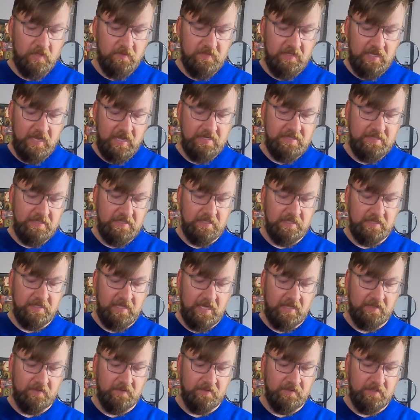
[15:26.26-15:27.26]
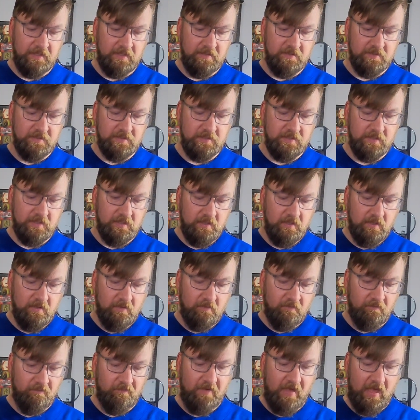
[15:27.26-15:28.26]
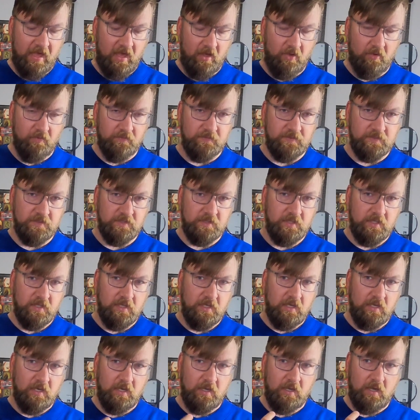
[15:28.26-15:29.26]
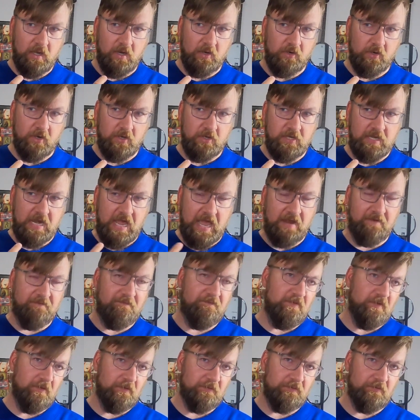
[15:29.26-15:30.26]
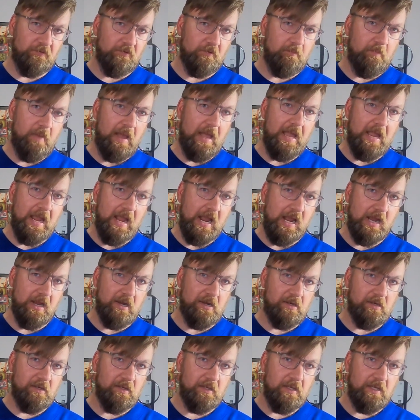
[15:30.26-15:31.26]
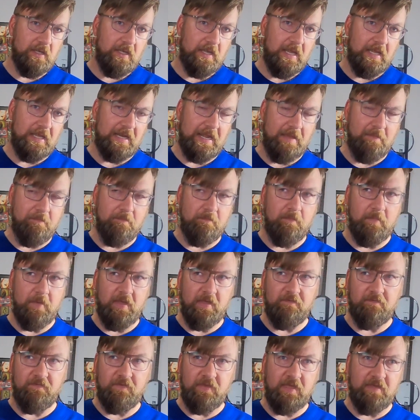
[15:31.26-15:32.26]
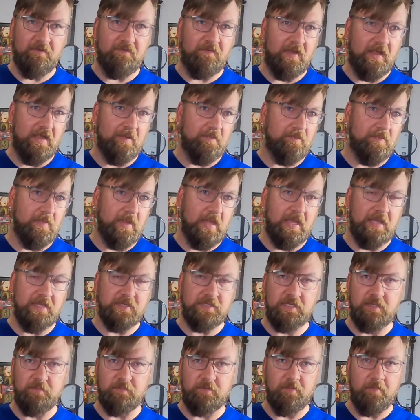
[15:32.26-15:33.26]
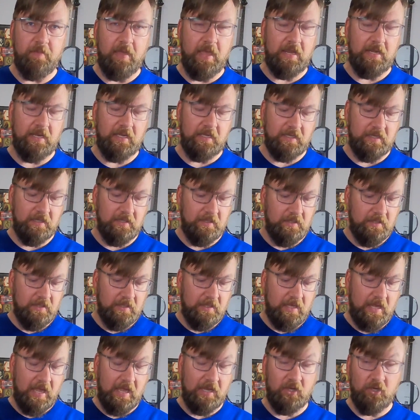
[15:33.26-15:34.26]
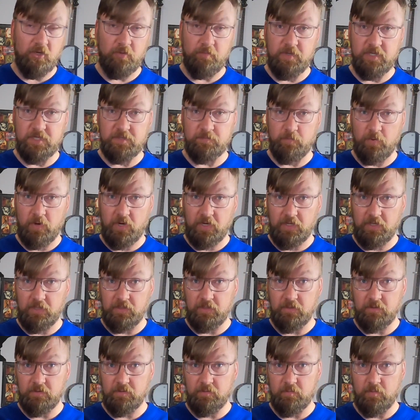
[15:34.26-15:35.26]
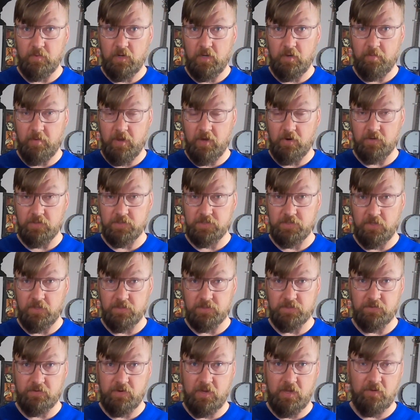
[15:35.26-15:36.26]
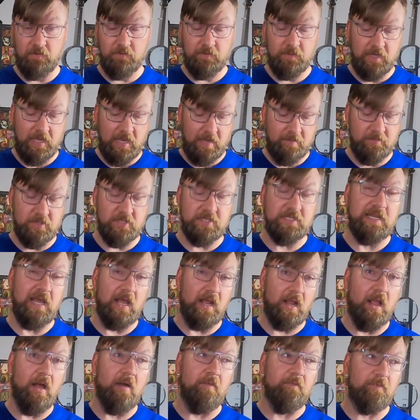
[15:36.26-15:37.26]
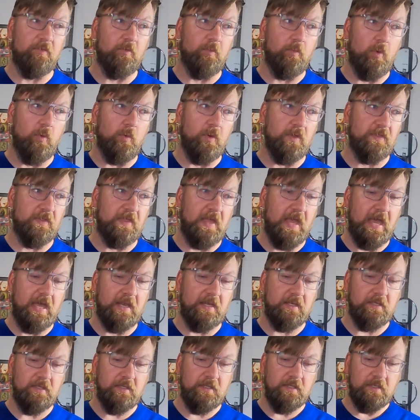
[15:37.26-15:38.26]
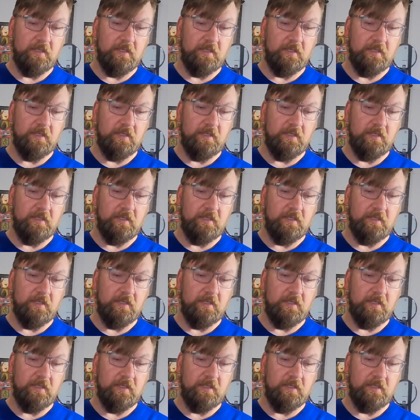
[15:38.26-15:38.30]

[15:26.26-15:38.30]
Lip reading: The idea that these valves are not filtering my air, and if I'm asymptomatic, I could be spreading aerosols around. I'm just not comfortable with that.